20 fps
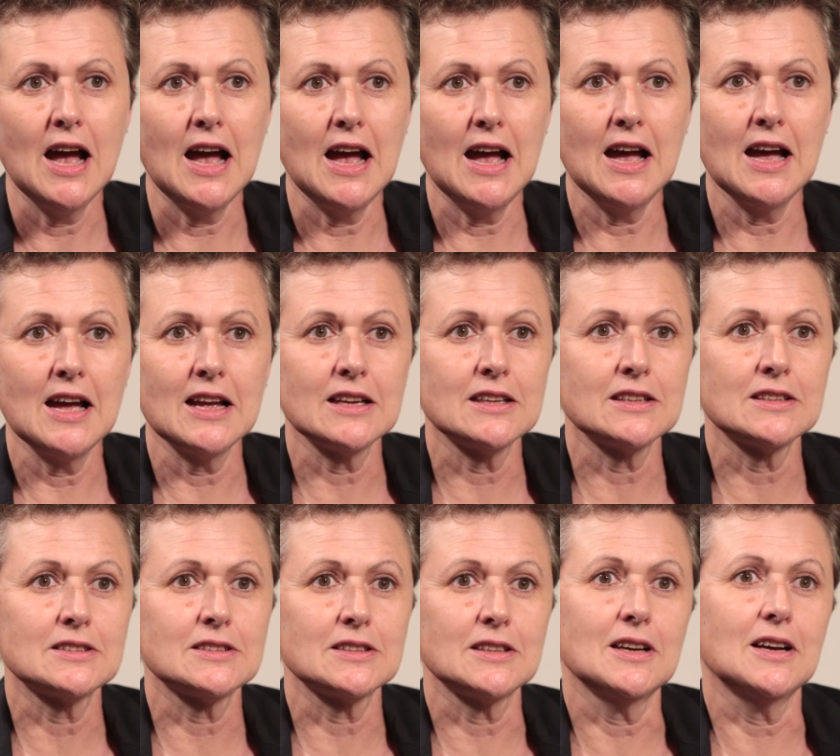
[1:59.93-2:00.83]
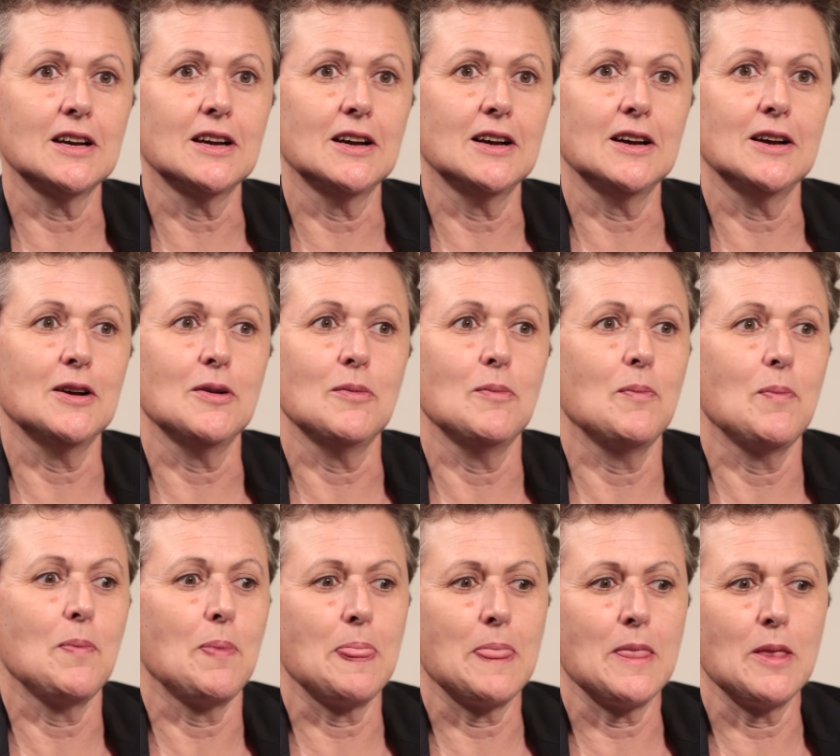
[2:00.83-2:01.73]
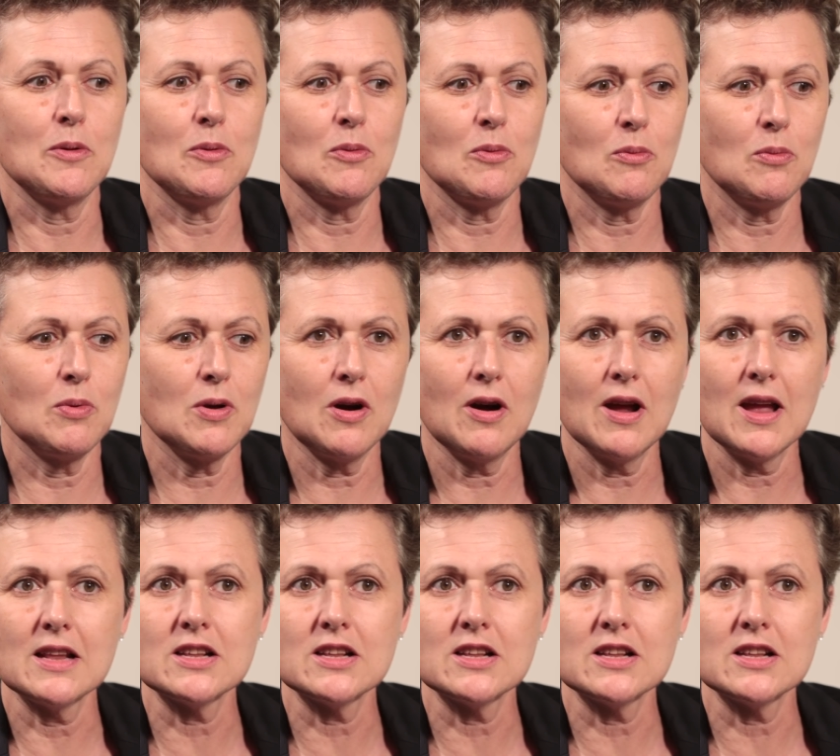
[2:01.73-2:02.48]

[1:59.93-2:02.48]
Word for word: And um, we are